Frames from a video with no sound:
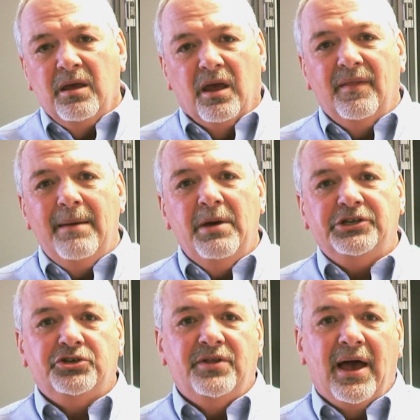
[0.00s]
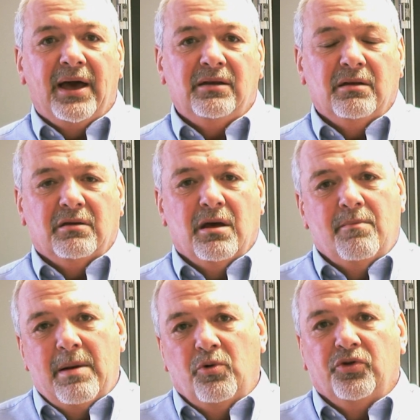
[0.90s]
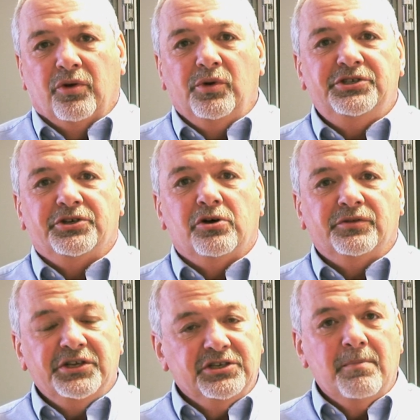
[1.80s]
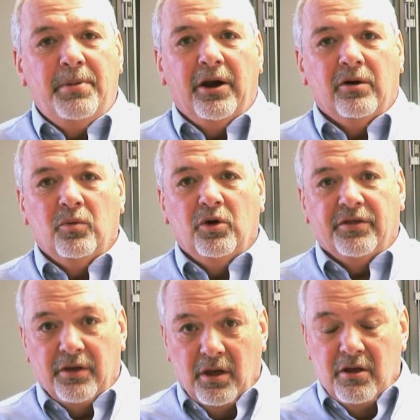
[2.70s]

and they measured that, come up with a result as compared with